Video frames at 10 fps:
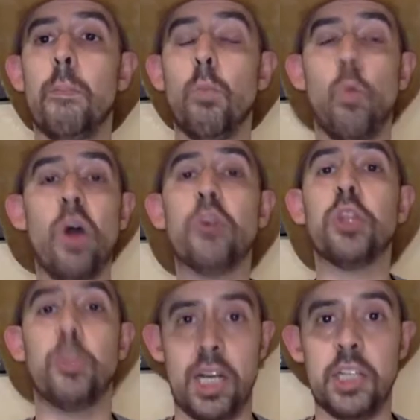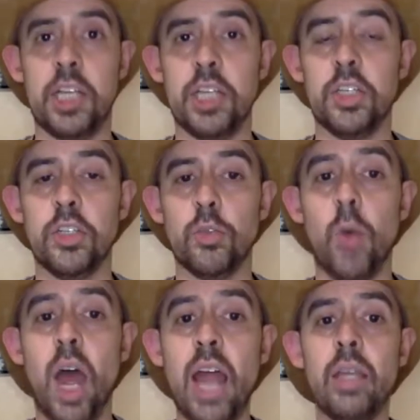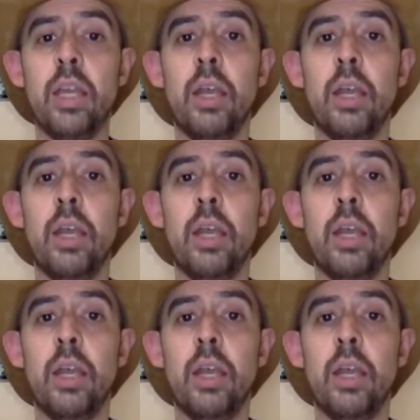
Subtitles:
wealth meditations. Why?